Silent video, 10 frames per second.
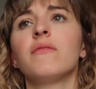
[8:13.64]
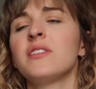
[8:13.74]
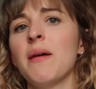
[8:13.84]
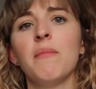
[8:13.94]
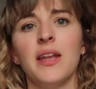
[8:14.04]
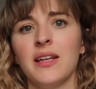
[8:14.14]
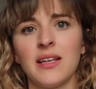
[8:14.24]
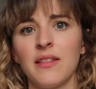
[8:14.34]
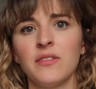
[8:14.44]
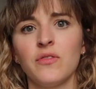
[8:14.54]
10 minutes
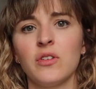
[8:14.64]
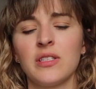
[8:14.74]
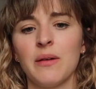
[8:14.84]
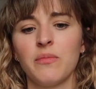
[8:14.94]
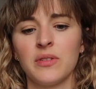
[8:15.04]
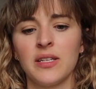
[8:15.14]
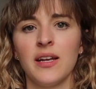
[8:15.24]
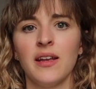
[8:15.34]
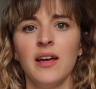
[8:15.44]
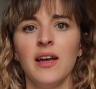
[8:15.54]
that this forceps was
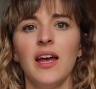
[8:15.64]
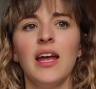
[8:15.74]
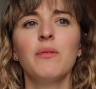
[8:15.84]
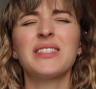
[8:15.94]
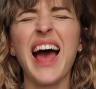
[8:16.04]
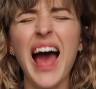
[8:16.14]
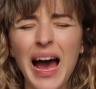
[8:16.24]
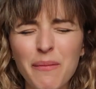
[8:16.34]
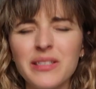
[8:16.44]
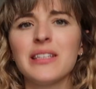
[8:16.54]
in. It was
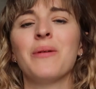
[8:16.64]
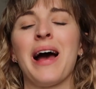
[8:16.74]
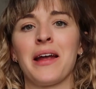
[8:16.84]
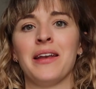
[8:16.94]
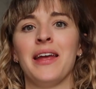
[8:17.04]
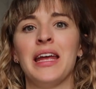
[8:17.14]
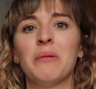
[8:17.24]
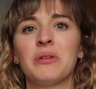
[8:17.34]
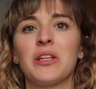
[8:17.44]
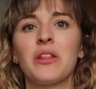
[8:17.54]
absolute agony.
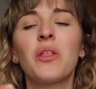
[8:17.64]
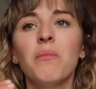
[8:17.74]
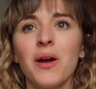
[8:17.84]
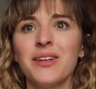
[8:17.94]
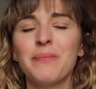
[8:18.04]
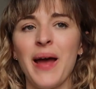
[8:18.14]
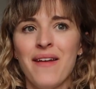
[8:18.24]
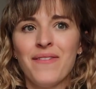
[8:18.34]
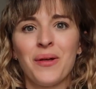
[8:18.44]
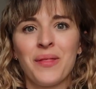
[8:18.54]
It was the most
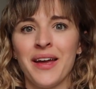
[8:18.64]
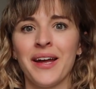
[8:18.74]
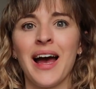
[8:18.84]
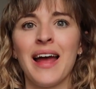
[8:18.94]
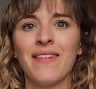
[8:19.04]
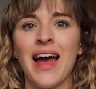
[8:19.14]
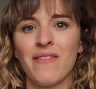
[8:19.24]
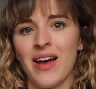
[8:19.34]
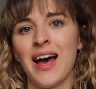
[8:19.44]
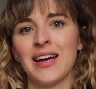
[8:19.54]
painful thing I've
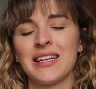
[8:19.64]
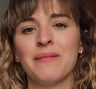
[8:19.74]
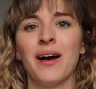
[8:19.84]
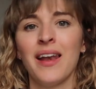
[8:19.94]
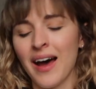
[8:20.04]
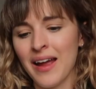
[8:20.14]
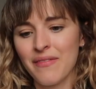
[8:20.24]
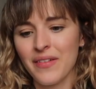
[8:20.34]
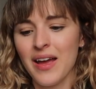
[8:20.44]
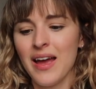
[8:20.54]
ever had in my
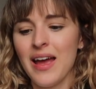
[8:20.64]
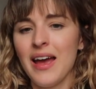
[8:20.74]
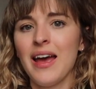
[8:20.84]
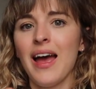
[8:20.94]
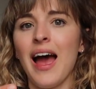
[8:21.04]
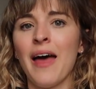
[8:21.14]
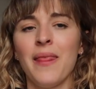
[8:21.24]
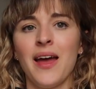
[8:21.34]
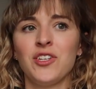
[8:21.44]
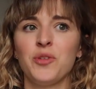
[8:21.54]
life.
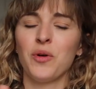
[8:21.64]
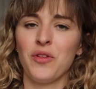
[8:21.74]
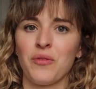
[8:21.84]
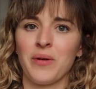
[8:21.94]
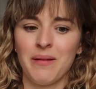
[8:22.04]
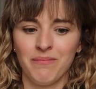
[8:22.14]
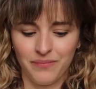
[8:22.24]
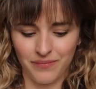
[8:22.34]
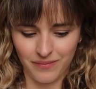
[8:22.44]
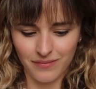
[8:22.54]
And then she put the other one
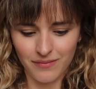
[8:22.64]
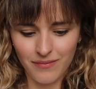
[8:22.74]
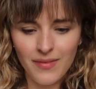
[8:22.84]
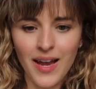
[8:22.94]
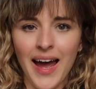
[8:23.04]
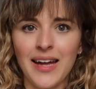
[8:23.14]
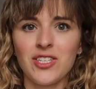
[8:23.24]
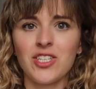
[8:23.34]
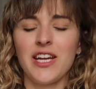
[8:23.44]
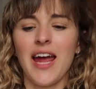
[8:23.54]
in,
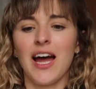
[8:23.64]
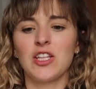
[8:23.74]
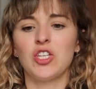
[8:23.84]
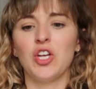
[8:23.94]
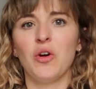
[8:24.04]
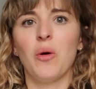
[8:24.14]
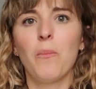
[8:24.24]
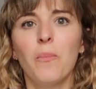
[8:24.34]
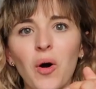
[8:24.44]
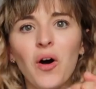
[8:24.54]
and she had to
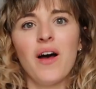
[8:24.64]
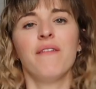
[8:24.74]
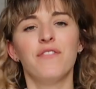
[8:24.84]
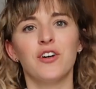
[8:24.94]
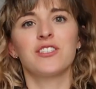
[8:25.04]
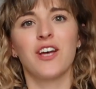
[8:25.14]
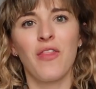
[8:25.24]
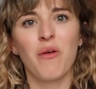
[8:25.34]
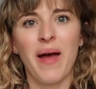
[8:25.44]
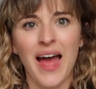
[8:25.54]
put her foot
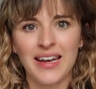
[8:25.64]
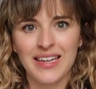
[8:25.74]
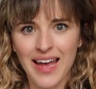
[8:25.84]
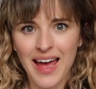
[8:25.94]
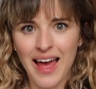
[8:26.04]
on the bed